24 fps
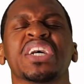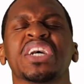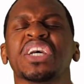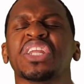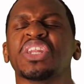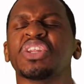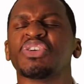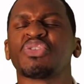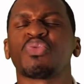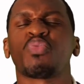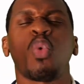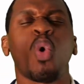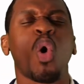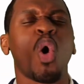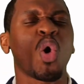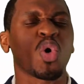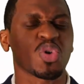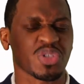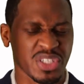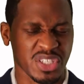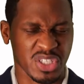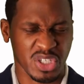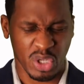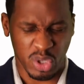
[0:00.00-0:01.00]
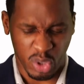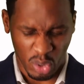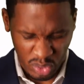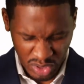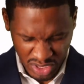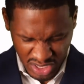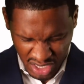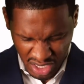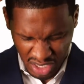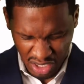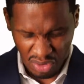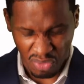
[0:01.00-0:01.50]
The walls is
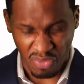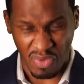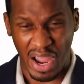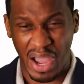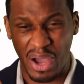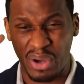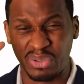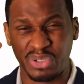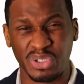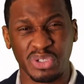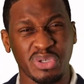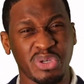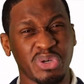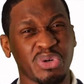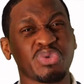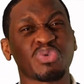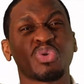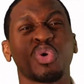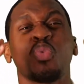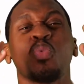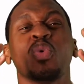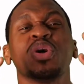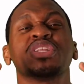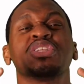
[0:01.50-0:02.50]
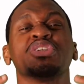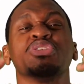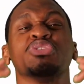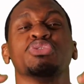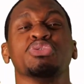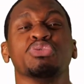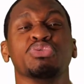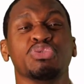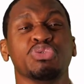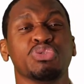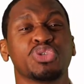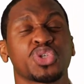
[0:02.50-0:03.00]
closing in around you. You don't know what to do.
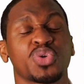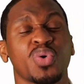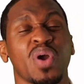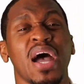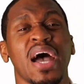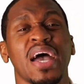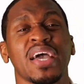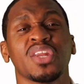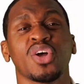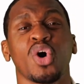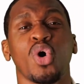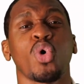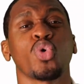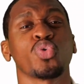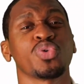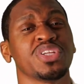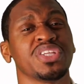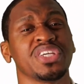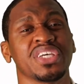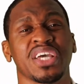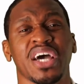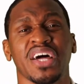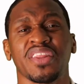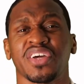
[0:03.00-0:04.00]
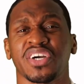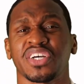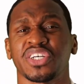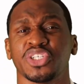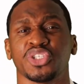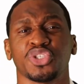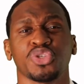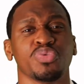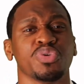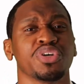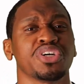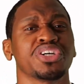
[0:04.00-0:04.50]
You trying to hold it together because
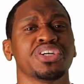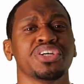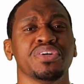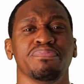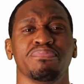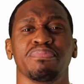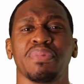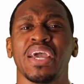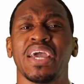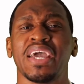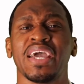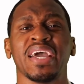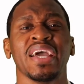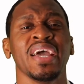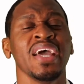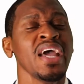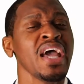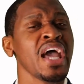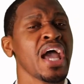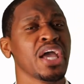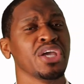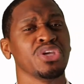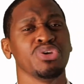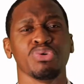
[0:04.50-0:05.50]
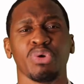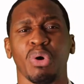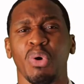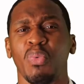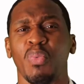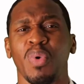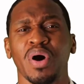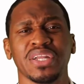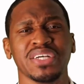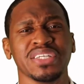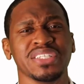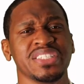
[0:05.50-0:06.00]
you're a good man and you don't
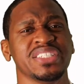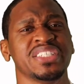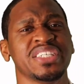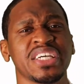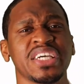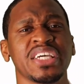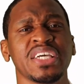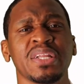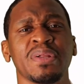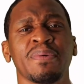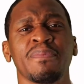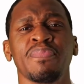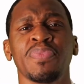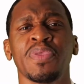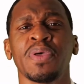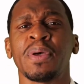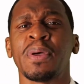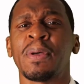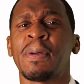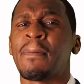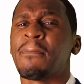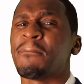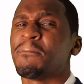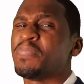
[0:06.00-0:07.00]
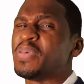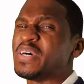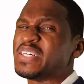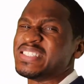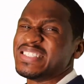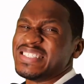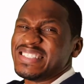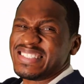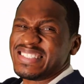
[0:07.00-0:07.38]
want to cheat, but